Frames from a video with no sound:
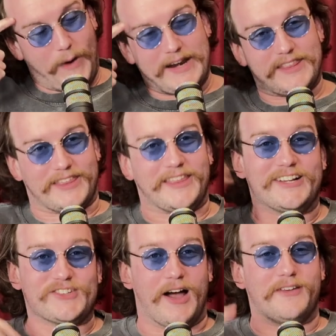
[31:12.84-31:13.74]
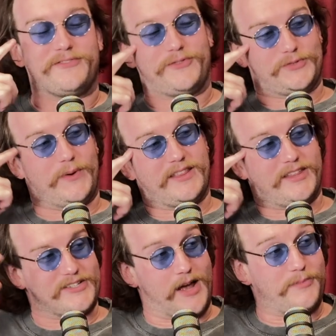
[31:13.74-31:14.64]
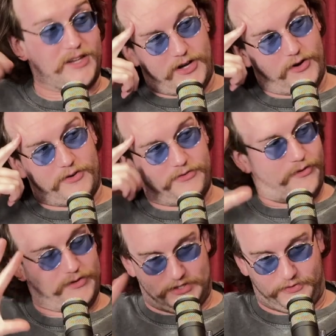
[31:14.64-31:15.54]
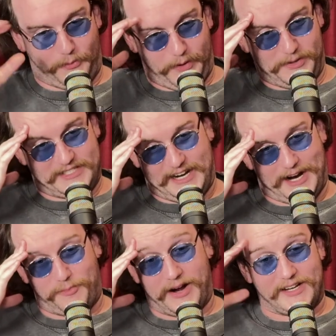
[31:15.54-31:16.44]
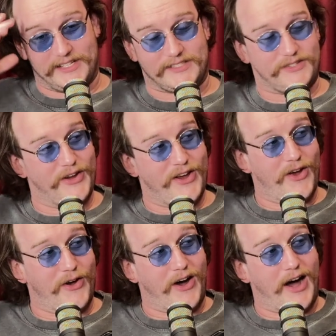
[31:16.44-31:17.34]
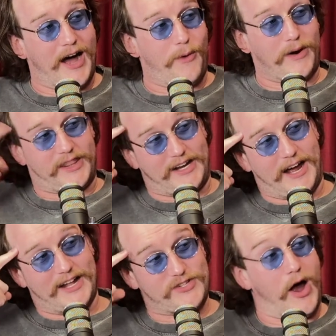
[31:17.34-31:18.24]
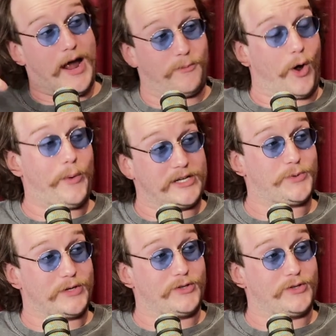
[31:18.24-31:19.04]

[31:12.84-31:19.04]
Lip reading: one of the things I'm thinking of just for when we take our break is one of the cards I'm going to